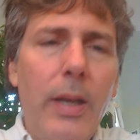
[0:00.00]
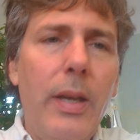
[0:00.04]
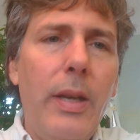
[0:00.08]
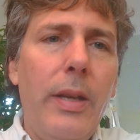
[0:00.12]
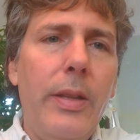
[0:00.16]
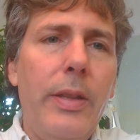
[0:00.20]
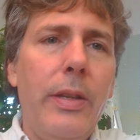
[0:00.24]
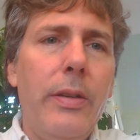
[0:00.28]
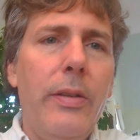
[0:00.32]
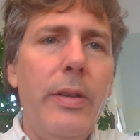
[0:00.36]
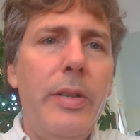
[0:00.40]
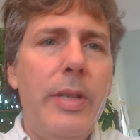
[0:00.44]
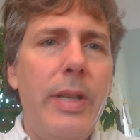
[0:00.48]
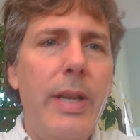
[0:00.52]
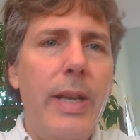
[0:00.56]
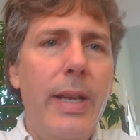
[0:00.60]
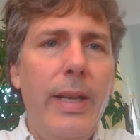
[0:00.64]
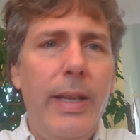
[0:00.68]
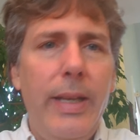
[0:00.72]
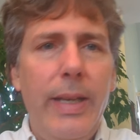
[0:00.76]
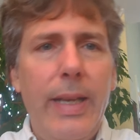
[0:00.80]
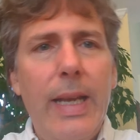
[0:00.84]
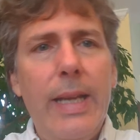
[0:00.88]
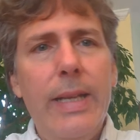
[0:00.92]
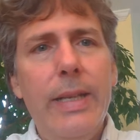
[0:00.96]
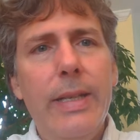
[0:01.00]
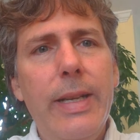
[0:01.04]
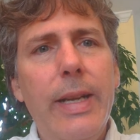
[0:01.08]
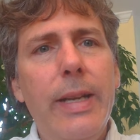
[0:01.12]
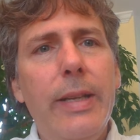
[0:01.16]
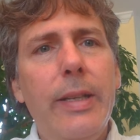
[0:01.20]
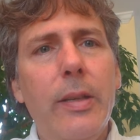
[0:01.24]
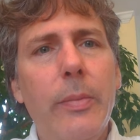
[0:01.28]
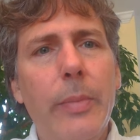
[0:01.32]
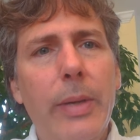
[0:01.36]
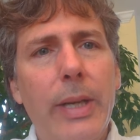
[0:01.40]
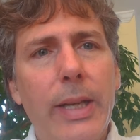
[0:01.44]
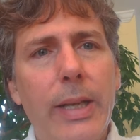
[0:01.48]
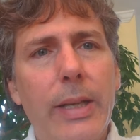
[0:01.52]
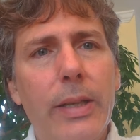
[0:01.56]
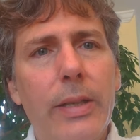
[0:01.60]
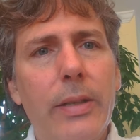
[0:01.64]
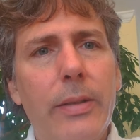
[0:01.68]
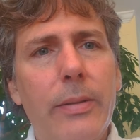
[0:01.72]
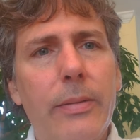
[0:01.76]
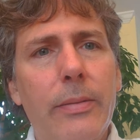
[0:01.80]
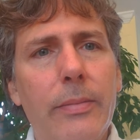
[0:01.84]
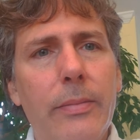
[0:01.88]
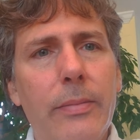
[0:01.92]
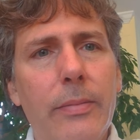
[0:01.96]
There is a getDate command.
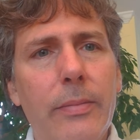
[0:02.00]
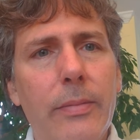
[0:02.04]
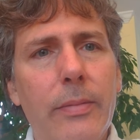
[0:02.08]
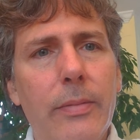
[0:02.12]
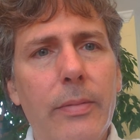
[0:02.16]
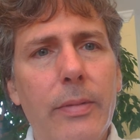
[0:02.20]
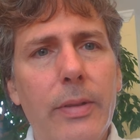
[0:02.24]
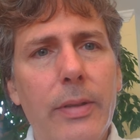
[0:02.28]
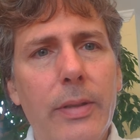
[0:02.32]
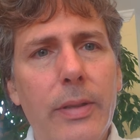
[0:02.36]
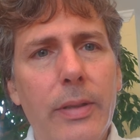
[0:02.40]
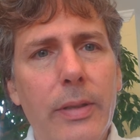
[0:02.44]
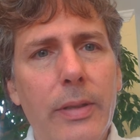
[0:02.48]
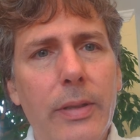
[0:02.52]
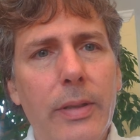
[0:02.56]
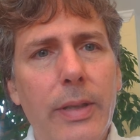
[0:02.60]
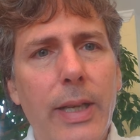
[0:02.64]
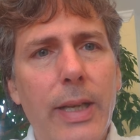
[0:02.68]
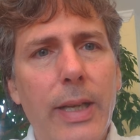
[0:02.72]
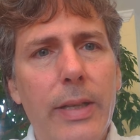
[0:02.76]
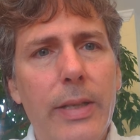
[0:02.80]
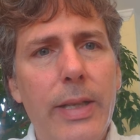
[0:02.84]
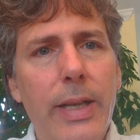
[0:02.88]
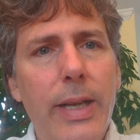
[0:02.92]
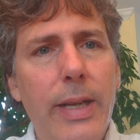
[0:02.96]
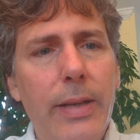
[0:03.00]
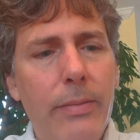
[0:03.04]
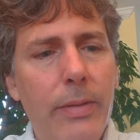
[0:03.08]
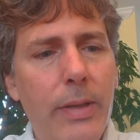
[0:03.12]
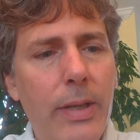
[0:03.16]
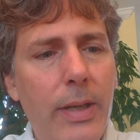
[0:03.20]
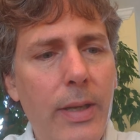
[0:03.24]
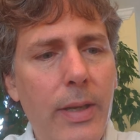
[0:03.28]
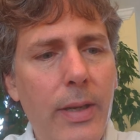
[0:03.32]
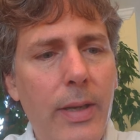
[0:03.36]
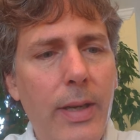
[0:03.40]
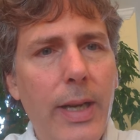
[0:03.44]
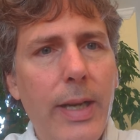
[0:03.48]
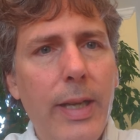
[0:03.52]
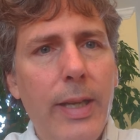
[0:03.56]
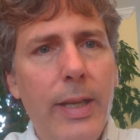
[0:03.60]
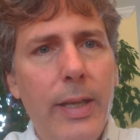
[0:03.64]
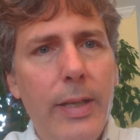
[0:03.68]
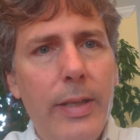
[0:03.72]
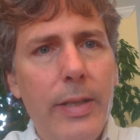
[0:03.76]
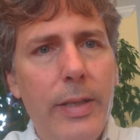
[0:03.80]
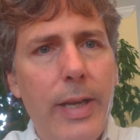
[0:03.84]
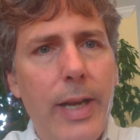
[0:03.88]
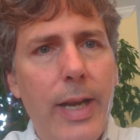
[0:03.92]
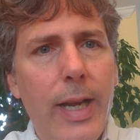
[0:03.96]
GetDate. I'm going to
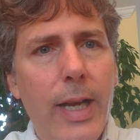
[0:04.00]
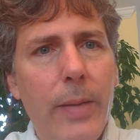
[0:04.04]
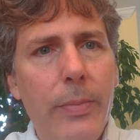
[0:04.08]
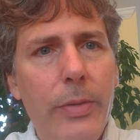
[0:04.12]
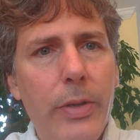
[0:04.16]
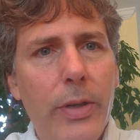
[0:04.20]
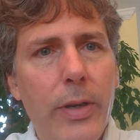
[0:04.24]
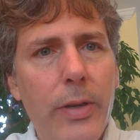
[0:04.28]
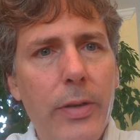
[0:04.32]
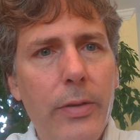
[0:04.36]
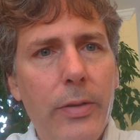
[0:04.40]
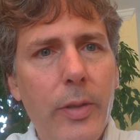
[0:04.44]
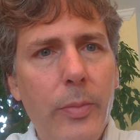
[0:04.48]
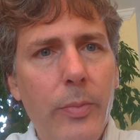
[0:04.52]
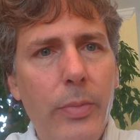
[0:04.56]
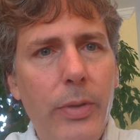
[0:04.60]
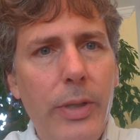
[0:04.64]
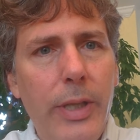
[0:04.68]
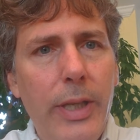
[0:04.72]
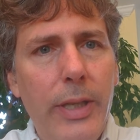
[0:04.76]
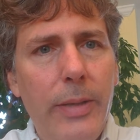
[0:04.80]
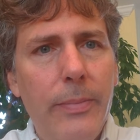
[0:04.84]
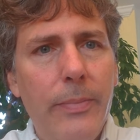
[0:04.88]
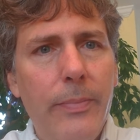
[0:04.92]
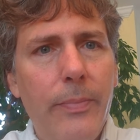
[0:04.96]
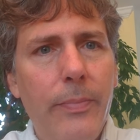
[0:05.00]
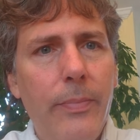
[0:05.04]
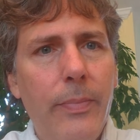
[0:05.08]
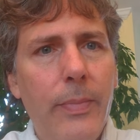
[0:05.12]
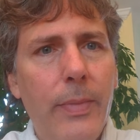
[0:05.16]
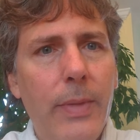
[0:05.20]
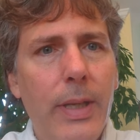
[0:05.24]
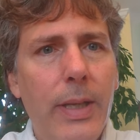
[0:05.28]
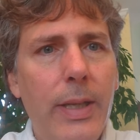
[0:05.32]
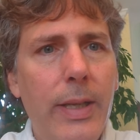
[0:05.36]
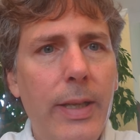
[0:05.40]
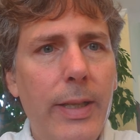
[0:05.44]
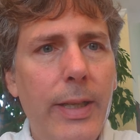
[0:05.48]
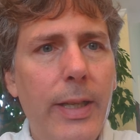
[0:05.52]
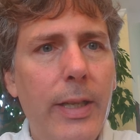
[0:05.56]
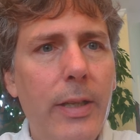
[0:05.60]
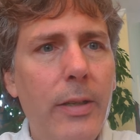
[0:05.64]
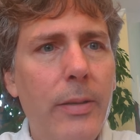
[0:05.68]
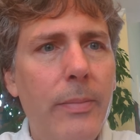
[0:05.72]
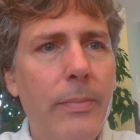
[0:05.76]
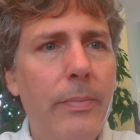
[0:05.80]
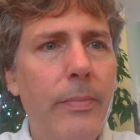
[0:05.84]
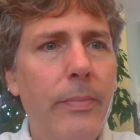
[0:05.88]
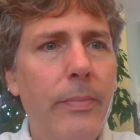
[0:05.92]
hit tab to autocomplete. Hit enter.